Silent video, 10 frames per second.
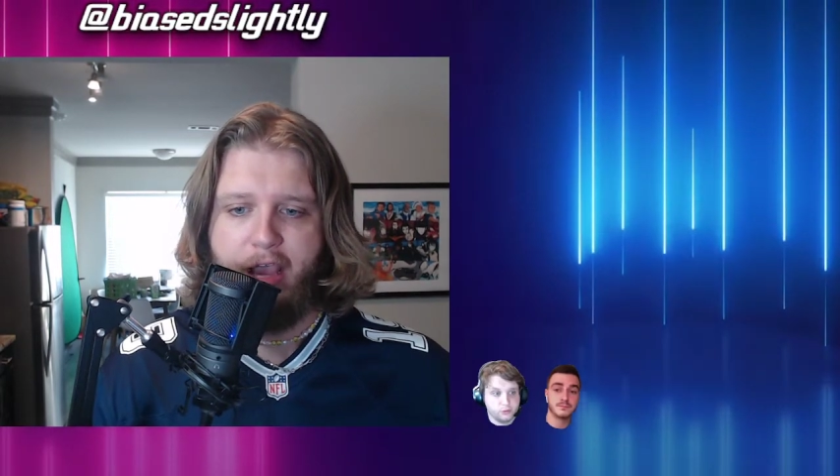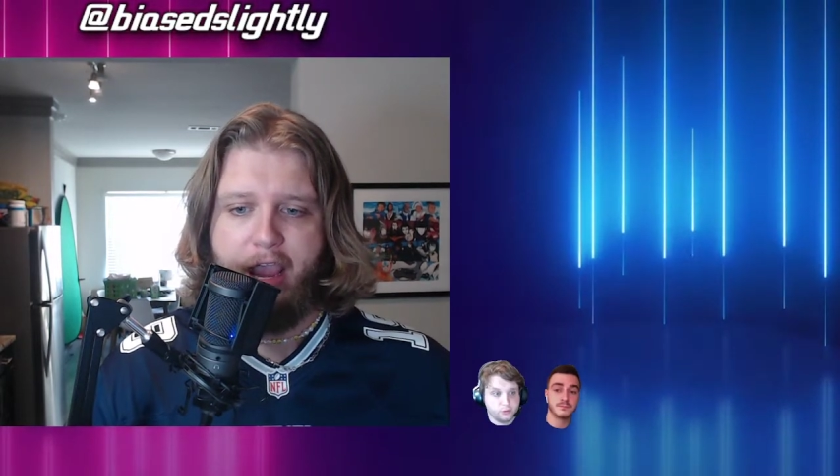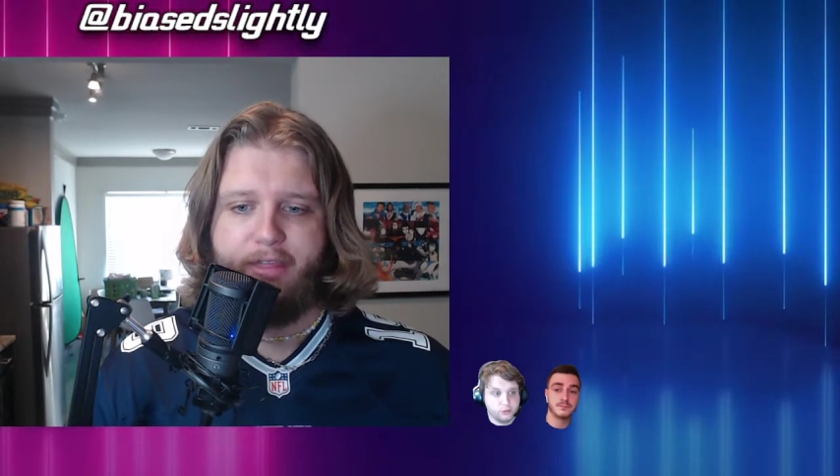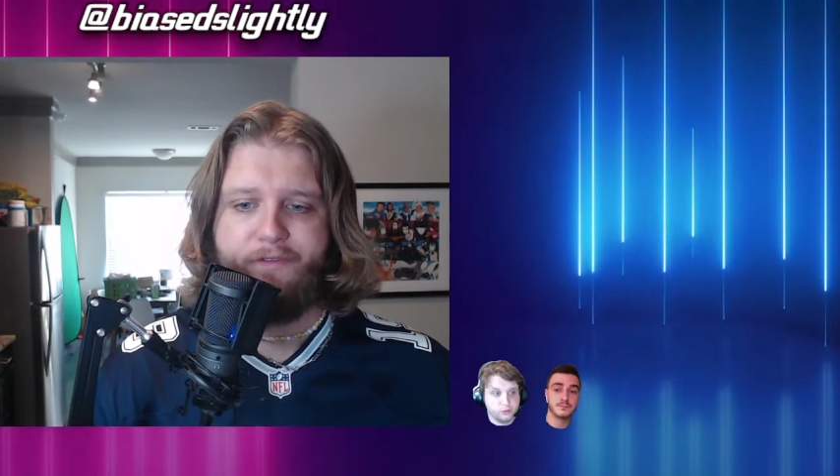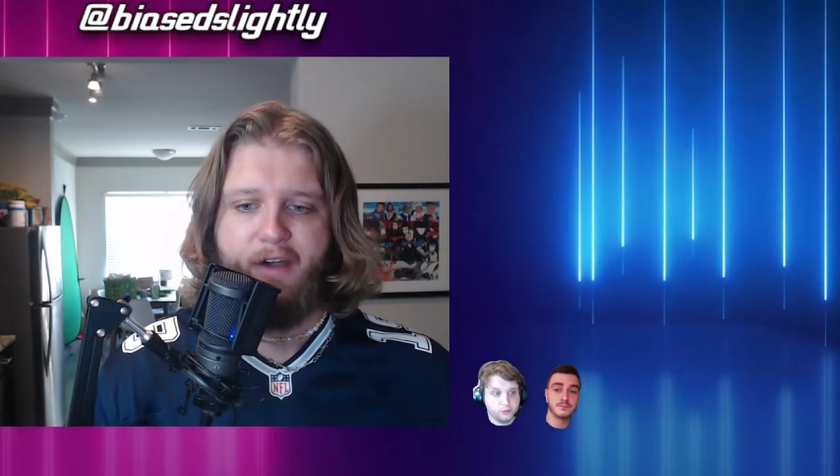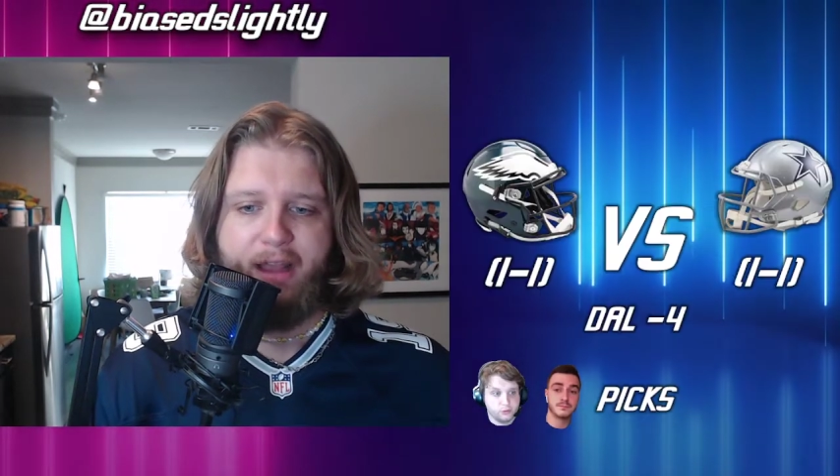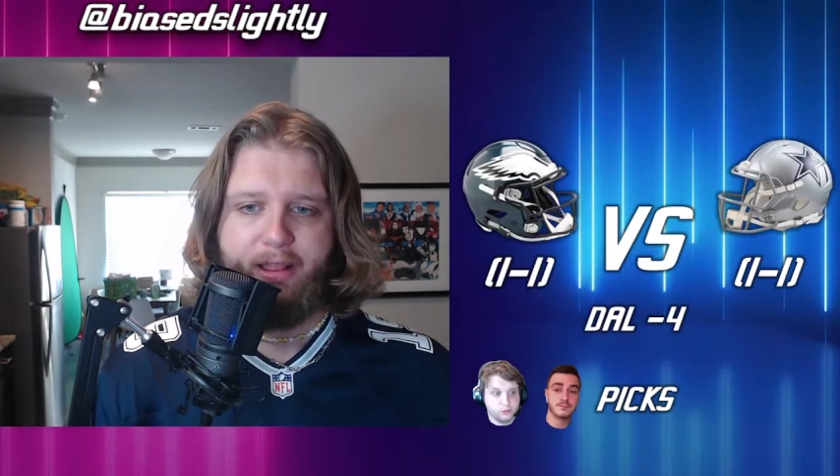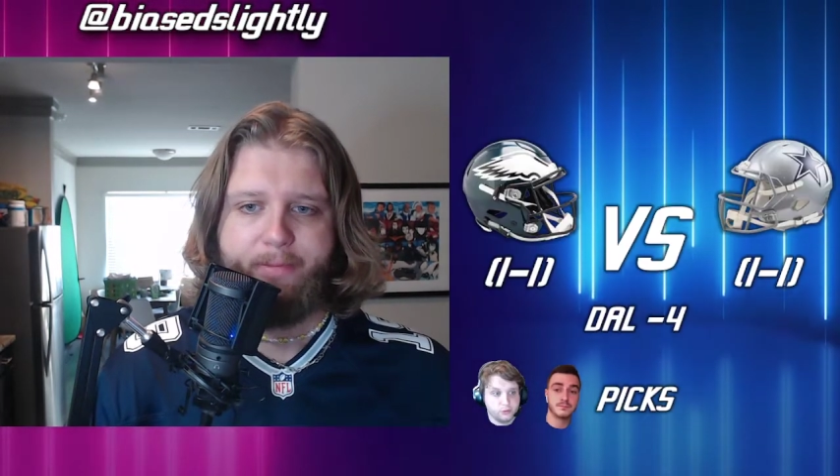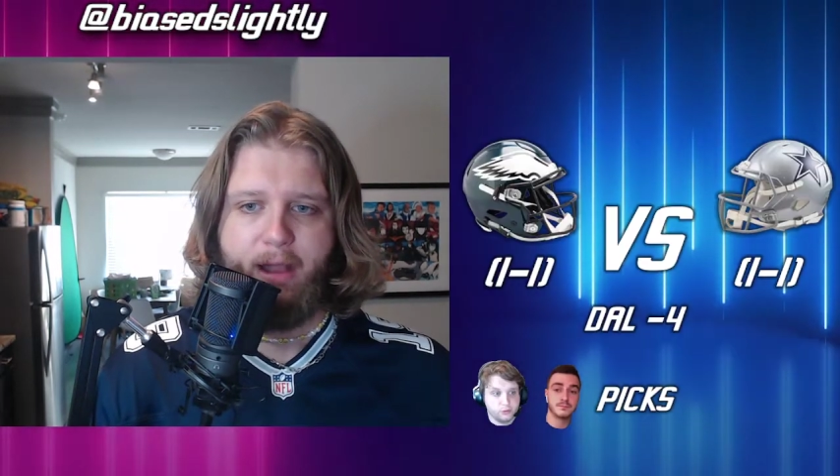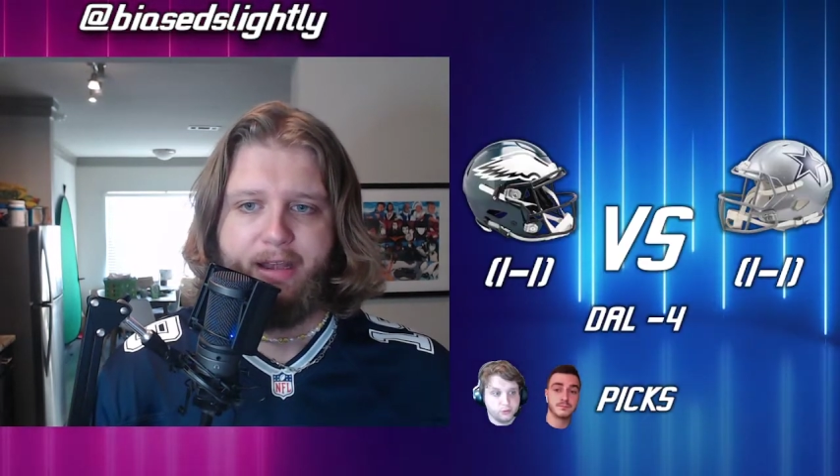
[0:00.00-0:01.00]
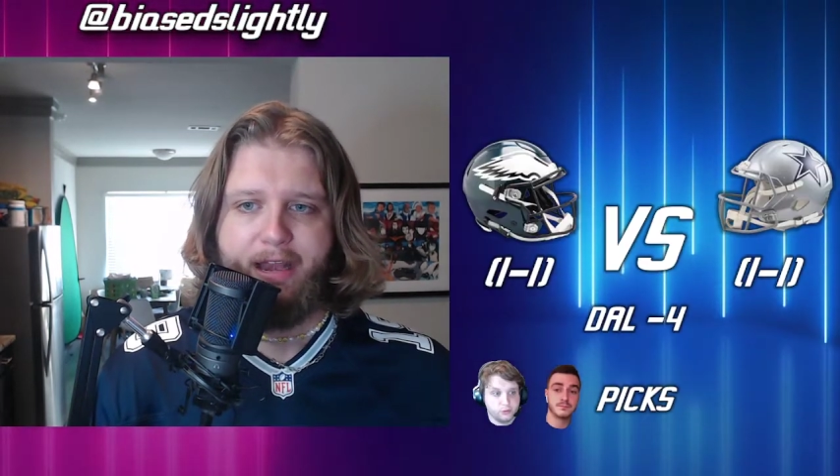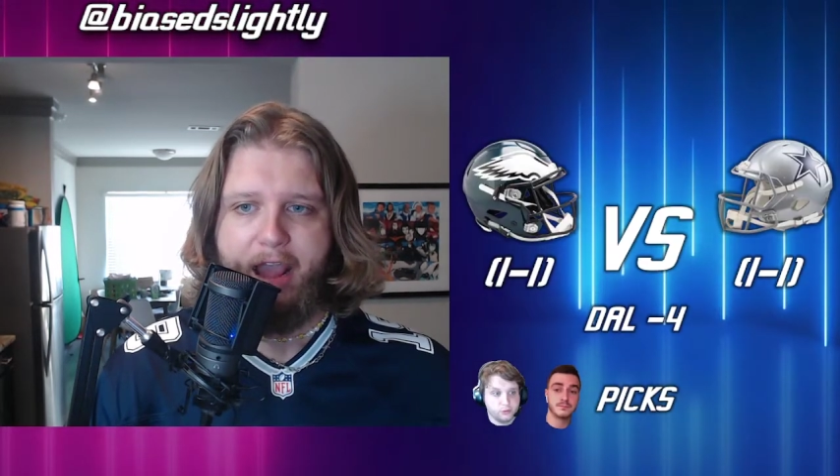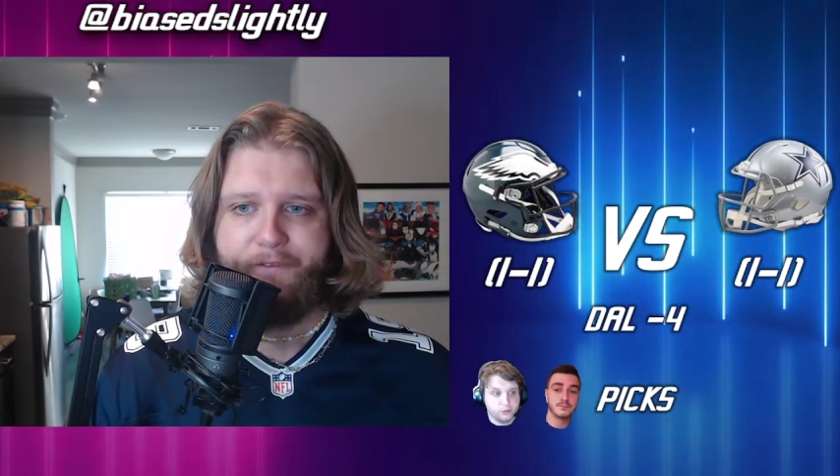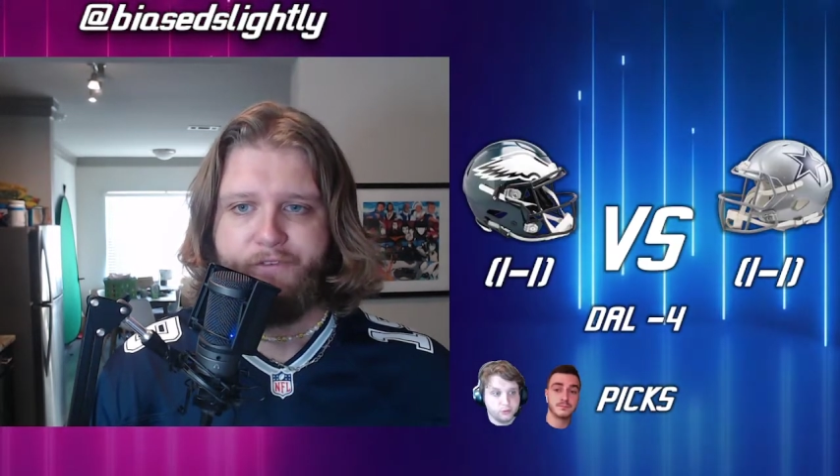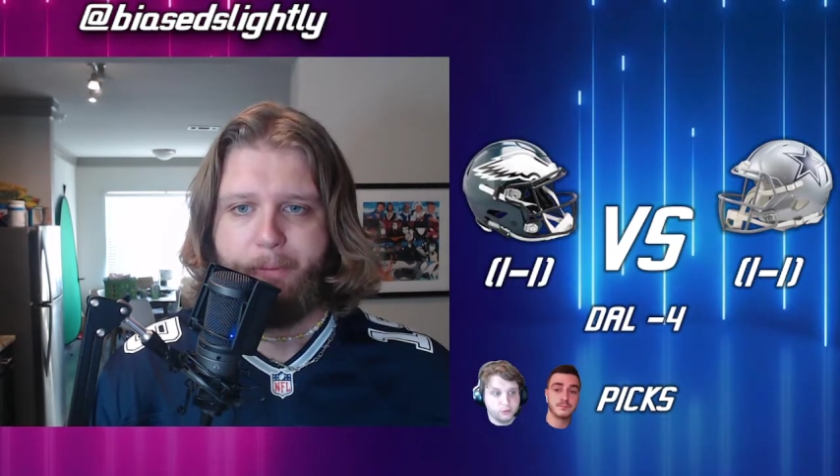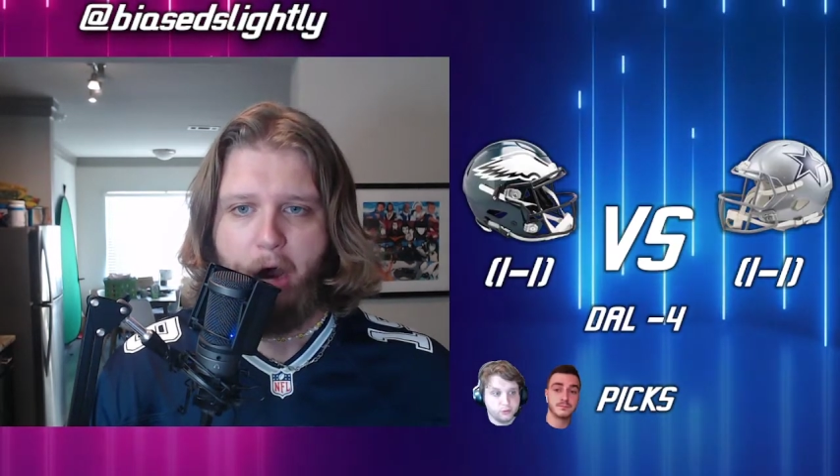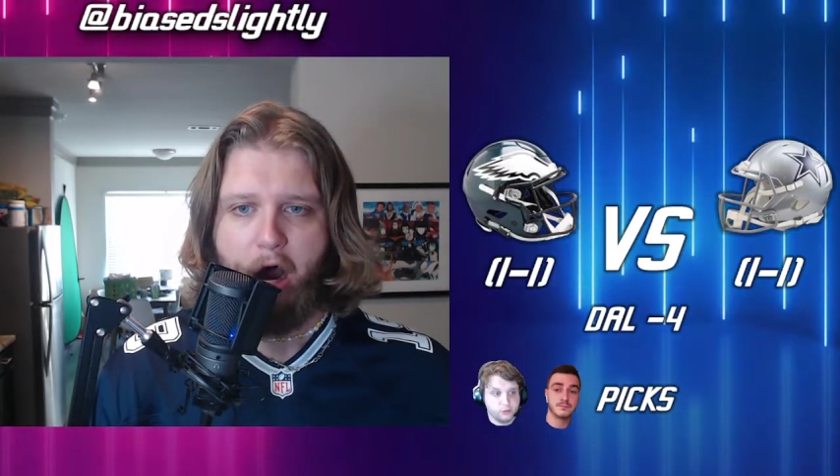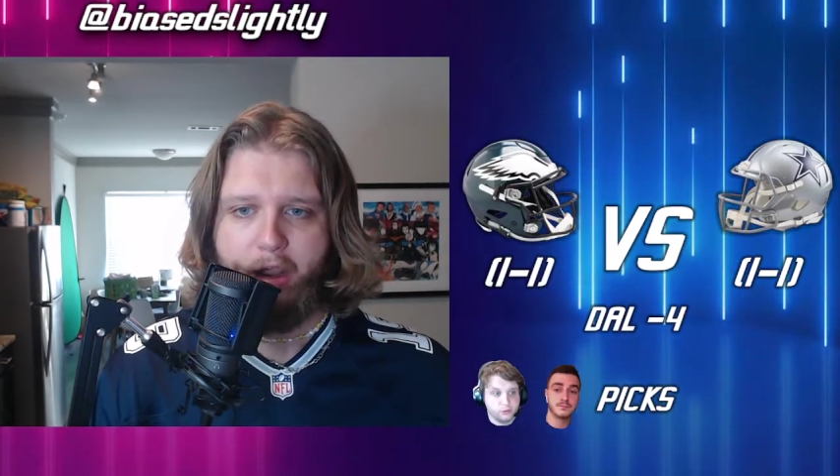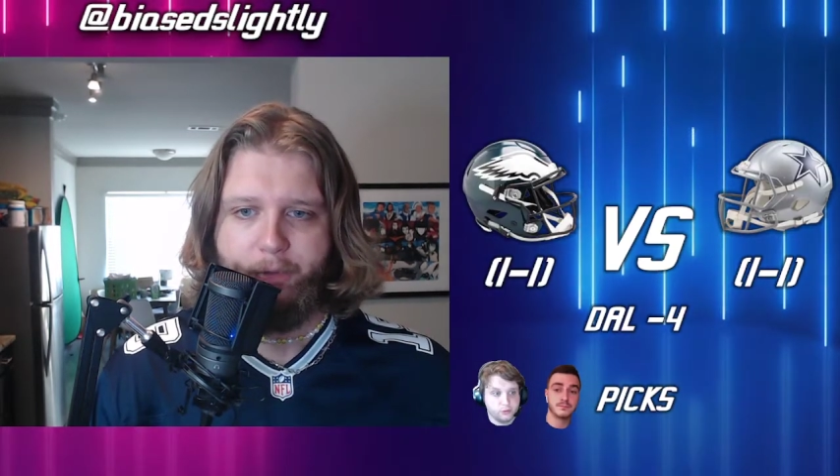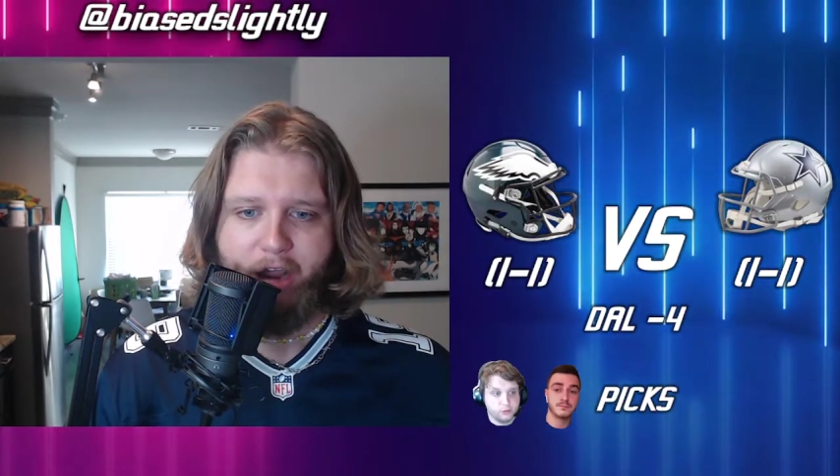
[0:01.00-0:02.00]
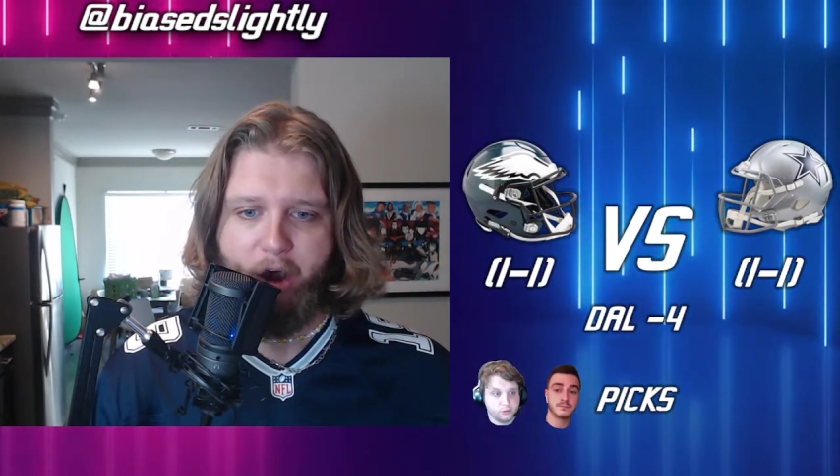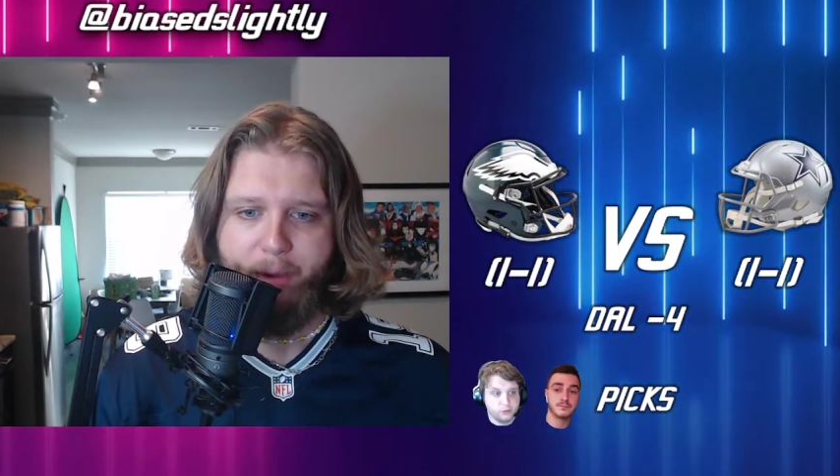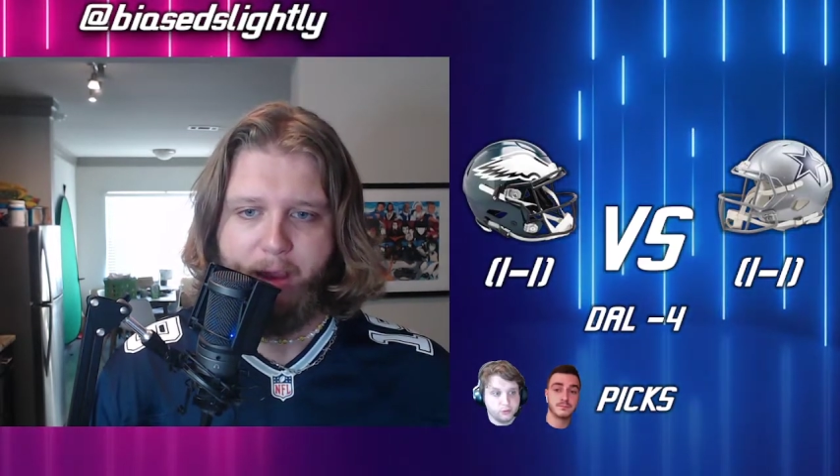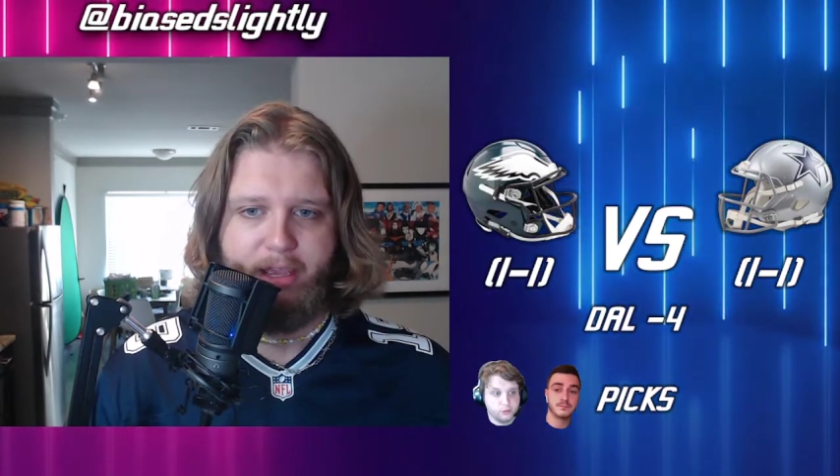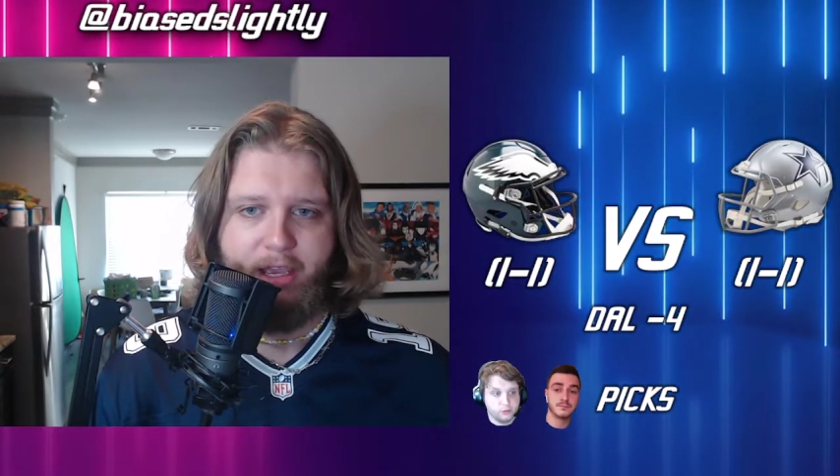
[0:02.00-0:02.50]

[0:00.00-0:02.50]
And then finally, Monday Night Football. Here we go, baby.